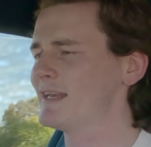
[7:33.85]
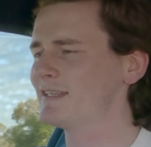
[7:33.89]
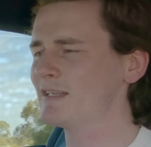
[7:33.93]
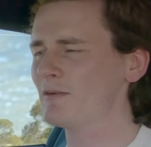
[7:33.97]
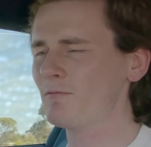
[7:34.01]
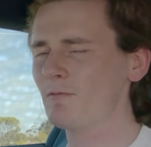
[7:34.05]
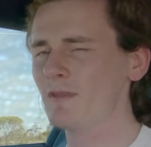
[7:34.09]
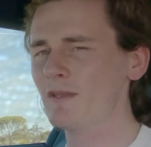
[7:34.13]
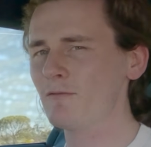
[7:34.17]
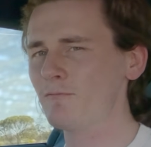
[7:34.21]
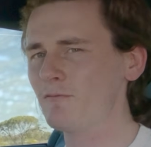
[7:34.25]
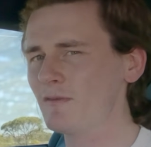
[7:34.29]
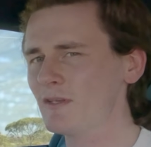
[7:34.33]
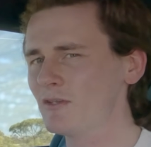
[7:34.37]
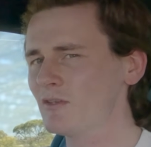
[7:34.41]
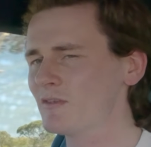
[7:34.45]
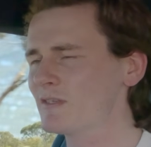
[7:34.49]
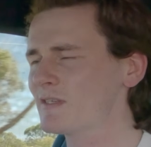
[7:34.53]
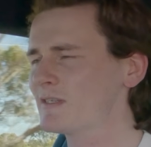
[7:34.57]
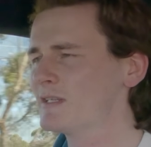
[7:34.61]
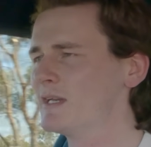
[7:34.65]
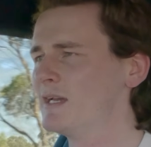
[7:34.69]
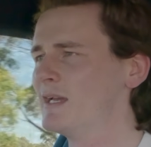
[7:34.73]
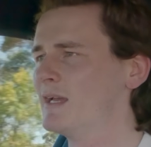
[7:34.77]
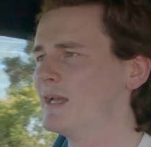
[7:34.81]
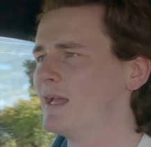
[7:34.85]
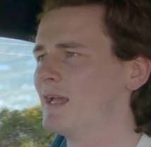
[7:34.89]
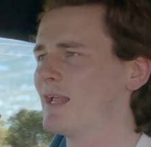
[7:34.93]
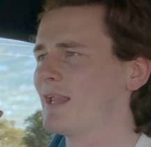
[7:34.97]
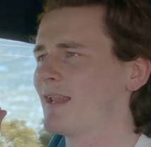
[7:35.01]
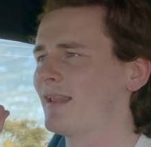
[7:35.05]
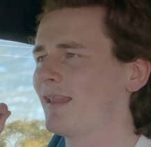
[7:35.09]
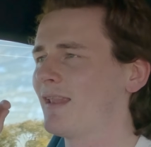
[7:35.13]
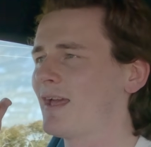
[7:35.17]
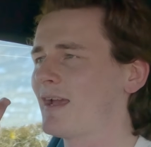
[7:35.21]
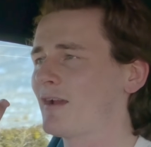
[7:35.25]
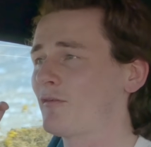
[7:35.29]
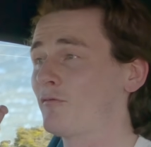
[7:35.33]
Definitely feels
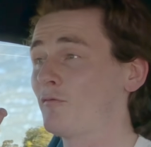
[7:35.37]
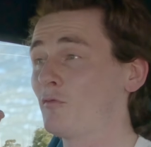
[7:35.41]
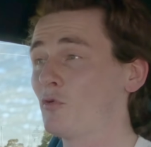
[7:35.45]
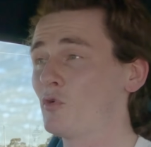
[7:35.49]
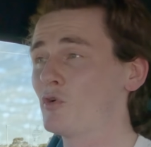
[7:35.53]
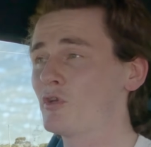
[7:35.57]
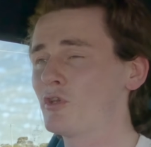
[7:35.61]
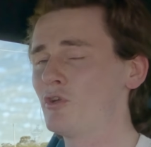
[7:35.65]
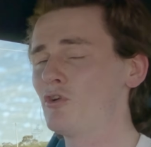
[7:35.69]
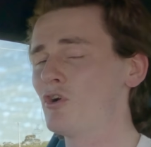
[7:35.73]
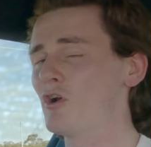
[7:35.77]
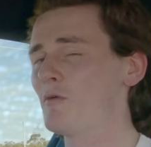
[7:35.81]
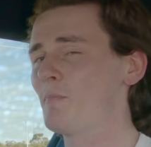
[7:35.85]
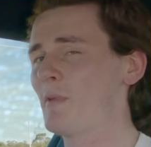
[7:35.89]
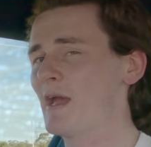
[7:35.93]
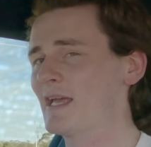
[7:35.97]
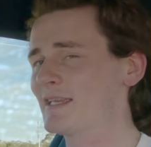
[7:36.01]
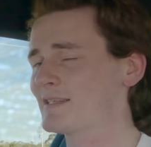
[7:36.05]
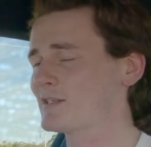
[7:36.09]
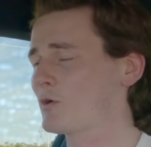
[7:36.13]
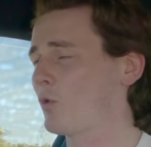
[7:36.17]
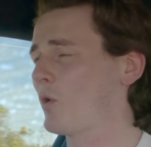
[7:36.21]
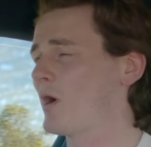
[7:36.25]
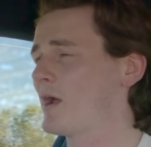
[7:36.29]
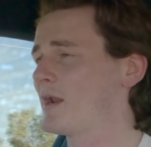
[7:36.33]
like Ford Europe has